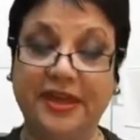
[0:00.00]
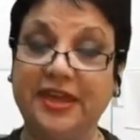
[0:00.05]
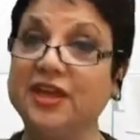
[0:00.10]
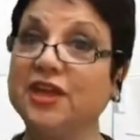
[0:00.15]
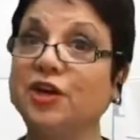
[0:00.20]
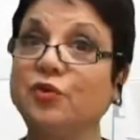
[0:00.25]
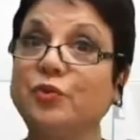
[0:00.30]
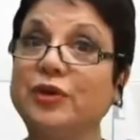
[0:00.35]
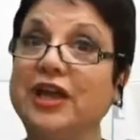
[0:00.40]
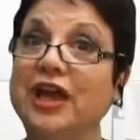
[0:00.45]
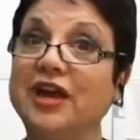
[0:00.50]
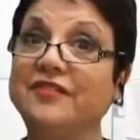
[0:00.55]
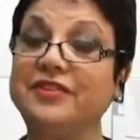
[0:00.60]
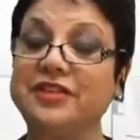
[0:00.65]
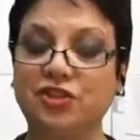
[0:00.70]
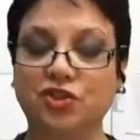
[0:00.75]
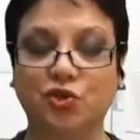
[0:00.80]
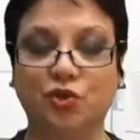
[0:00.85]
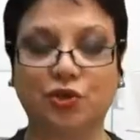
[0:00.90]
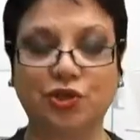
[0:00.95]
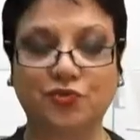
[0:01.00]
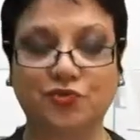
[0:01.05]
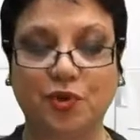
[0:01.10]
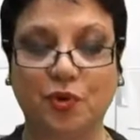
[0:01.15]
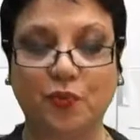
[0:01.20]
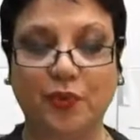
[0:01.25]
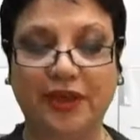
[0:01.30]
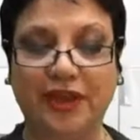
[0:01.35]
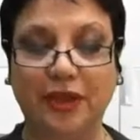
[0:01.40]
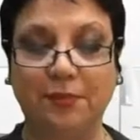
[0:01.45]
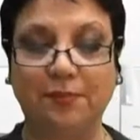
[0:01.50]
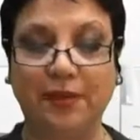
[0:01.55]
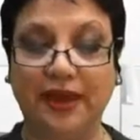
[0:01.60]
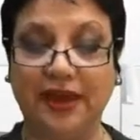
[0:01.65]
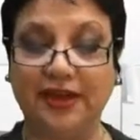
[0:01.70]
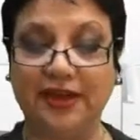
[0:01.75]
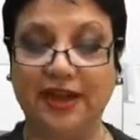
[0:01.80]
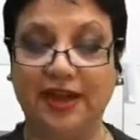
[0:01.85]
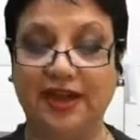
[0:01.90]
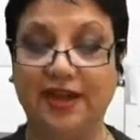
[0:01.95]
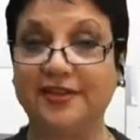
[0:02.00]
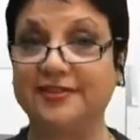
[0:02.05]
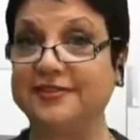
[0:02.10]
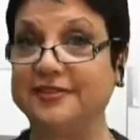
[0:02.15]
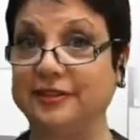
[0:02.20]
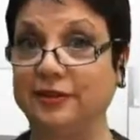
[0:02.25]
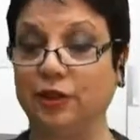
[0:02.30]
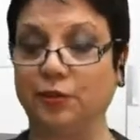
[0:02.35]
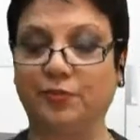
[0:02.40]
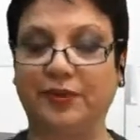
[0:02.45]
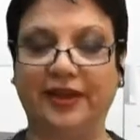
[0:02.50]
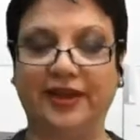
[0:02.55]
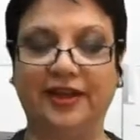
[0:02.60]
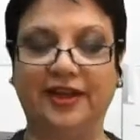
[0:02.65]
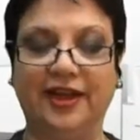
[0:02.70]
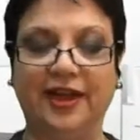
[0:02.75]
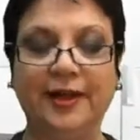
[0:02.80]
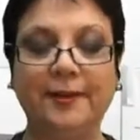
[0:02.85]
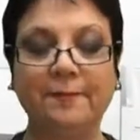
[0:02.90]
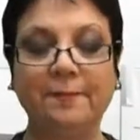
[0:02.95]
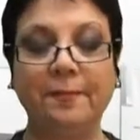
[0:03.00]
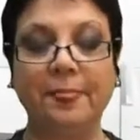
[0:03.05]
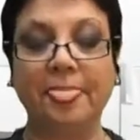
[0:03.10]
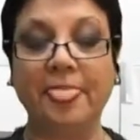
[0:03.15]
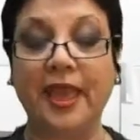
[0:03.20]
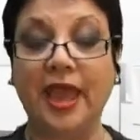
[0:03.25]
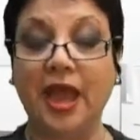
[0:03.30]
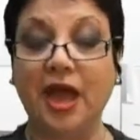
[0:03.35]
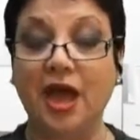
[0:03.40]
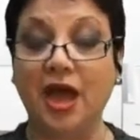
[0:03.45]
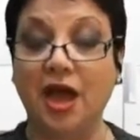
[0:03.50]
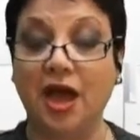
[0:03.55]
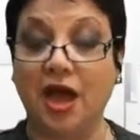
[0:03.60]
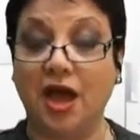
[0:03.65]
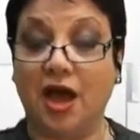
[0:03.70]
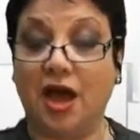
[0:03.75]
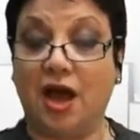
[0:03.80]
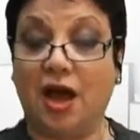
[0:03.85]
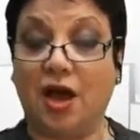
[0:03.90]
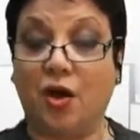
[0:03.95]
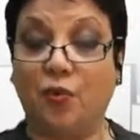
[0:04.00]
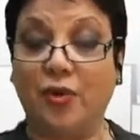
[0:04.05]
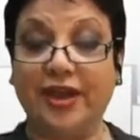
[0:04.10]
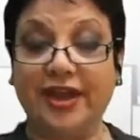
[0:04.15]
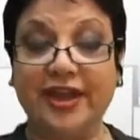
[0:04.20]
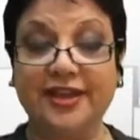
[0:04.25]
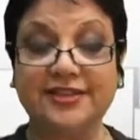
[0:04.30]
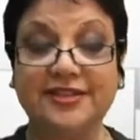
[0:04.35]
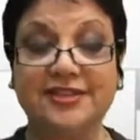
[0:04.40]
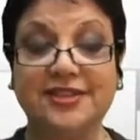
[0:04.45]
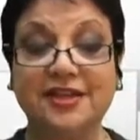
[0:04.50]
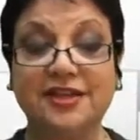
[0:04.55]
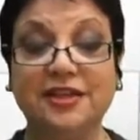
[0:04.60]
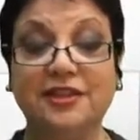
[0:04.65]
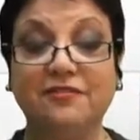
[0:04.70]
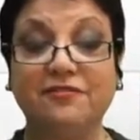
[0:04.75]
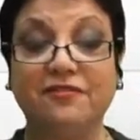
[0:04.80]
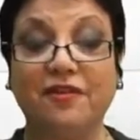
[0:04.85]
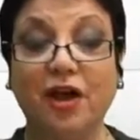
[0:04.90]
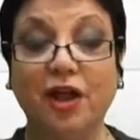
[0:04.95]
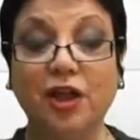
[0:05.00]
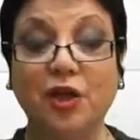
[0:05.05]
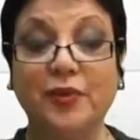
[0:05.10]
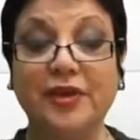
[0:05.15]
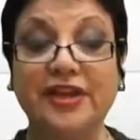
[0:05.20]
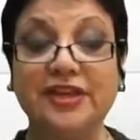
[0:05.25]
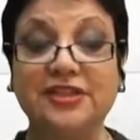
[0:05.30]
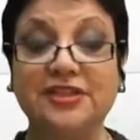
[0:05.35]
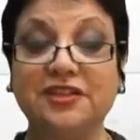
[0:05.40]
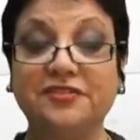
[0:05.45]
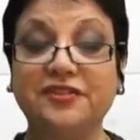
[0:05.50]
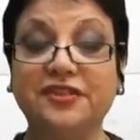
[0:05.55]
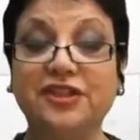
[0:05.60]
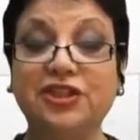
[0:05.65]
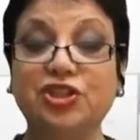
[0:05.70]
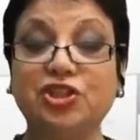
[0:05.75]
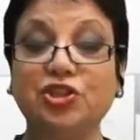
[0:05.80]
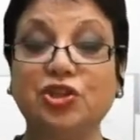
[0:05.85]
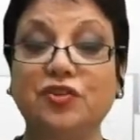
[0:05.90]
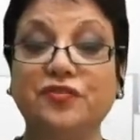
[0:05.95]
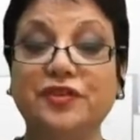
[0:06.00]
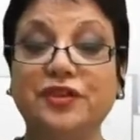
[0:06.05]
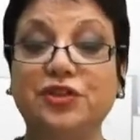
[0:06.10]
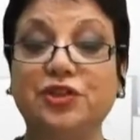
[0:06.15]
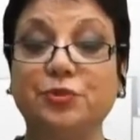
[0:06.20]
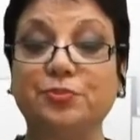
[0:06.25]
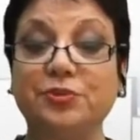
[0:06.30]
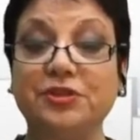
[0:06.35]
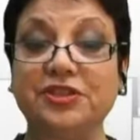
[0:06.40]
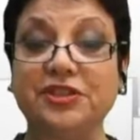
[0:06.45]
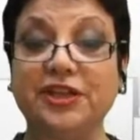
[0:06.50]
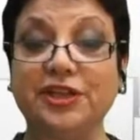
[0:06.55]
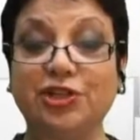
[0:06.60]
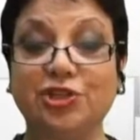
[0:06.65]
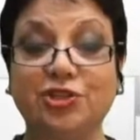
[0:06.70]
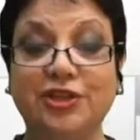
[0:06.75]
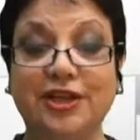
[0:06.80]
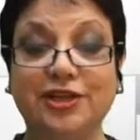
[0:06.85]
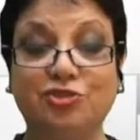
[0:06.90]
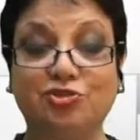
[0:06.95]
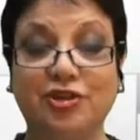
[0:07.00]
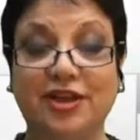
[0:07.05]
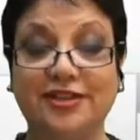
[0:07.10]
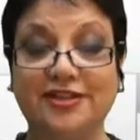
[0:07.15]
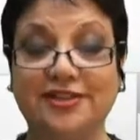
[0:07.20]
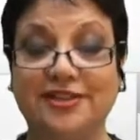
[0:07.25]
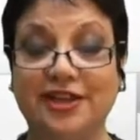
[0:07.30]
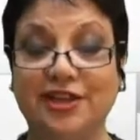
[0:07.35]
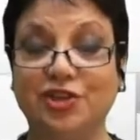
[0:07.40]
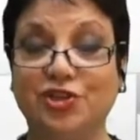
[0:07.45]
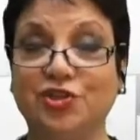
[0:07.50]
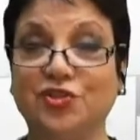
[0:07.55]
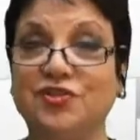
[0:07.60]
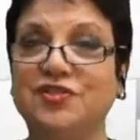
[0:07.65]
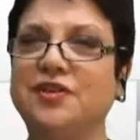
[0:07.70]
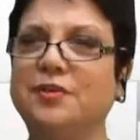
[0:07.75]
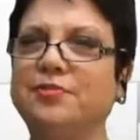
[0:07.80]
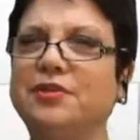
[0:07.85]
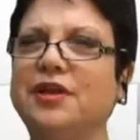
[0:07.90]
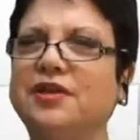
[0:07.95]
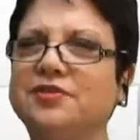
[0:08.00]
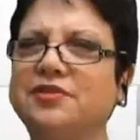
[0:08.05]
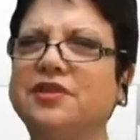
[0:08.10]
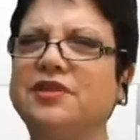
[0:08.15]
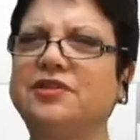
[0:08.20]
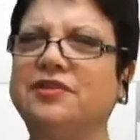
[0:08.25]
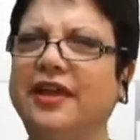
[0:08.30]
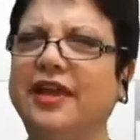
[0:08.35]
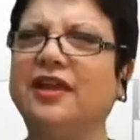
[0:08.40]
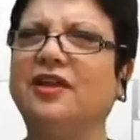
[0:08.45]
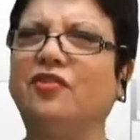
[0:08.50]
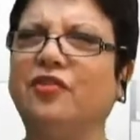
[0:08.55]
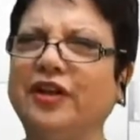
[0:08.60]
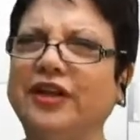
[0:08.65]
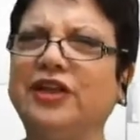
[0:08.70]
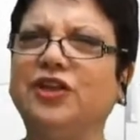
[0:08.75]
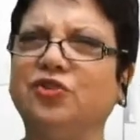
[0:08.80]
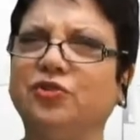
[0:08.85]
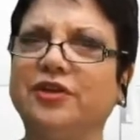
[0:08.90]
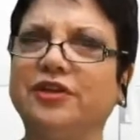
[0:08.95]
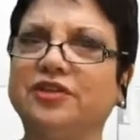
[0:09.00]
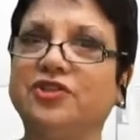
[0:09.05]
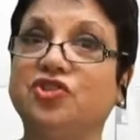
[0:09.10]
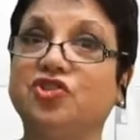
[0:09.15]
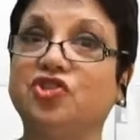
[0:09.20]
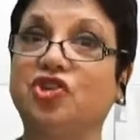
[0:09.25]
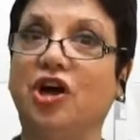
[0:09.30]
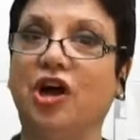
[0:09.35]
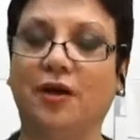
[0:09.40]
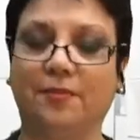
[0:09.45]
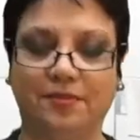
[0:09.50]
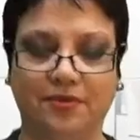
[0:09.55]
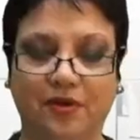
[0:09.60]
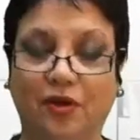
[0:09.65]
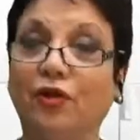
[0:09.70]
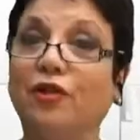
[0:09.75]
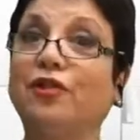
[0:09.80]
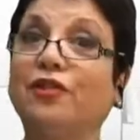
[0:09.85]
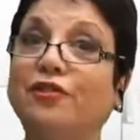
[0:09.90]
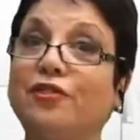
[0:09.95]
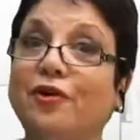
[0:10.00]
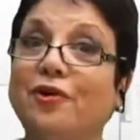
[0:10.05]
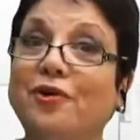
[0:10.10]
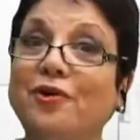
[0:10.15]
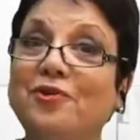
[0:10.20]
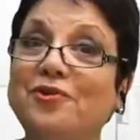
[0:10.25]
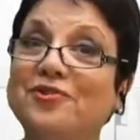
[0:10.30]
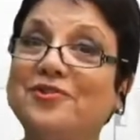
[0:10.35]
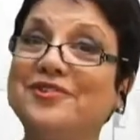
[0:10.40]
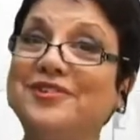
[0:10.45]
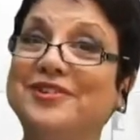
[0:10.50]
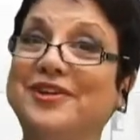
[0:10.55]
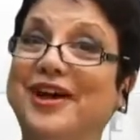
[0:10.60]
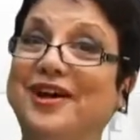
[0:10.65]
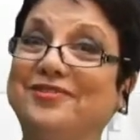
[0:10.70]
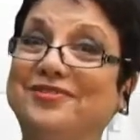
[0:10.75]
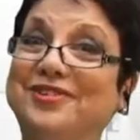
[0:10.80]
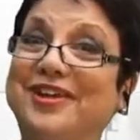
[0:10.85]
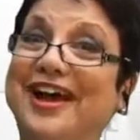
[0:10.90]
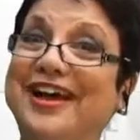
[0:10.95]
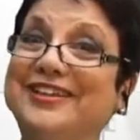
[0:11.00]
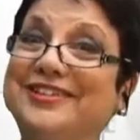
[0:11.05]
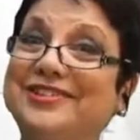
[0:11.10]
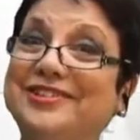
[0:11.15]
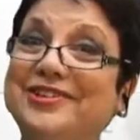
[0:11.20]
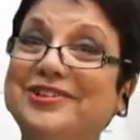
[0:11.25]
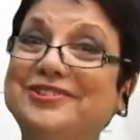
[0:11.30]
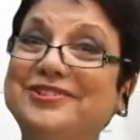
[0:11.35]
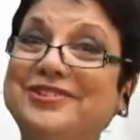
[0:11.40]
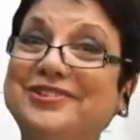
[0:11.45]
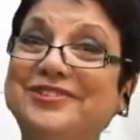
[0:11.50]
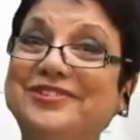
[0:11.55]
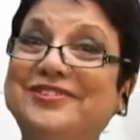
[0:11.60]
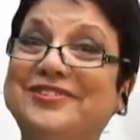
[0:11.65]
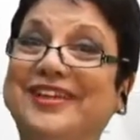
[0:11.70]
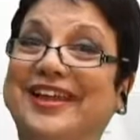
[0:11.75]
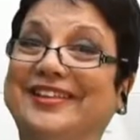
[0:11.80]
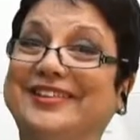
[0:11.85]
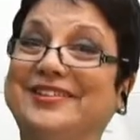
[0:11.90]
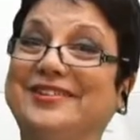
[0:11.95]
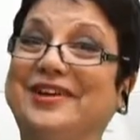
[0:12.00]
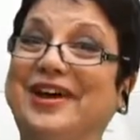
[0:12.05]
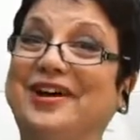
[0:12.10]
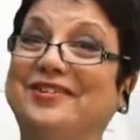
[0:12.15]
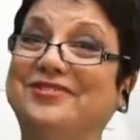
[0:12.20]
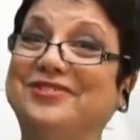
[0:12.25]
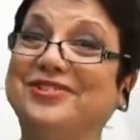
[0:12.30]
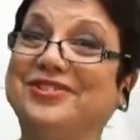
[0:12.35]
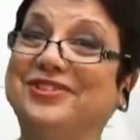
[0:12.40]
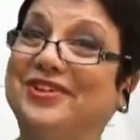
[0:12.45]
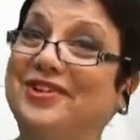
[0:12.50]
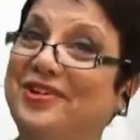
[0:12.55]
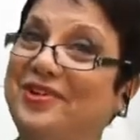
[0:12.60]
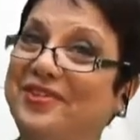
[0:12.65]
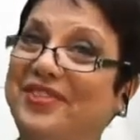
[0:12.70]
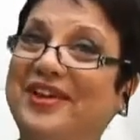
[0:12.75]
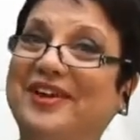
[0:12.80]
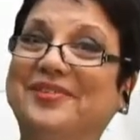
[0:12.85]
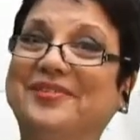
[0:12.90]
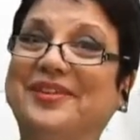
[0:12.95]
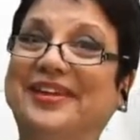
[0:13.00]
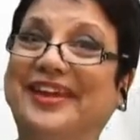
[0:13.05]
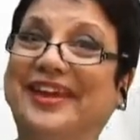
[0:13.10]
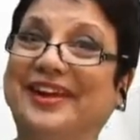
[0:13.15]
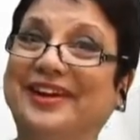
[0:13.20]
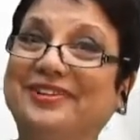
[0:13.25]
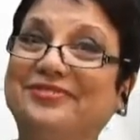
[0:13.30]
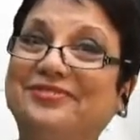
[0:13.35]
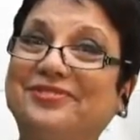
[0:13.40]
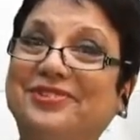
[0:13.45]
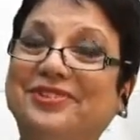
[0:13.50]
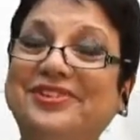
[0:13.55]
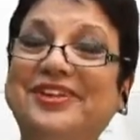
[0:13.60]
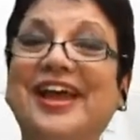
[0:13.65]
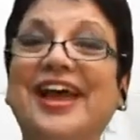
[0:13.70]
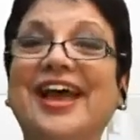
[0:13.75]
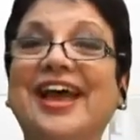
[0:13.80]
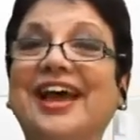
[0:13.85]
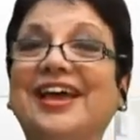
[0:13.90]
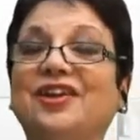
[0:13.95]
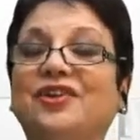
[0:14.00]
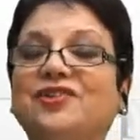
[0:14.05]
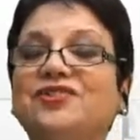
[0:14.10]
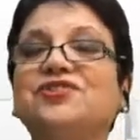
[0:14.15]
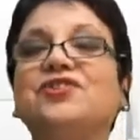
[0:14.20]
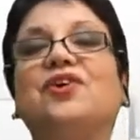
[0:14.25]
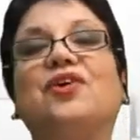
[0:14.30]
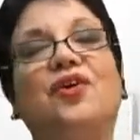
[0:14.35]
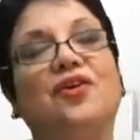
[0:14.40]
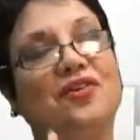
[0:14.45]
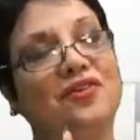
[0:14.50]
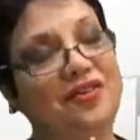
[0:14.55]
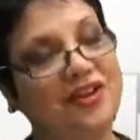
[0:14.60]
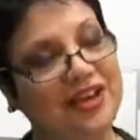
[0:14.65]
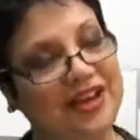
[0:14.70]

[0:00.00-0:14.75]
Here we have a source from Wikipedia, encyclopedia. We can study the following definition of interpretation and translation. Sometimes they really do a good job. Although I told you that you have to go there, be careful, and also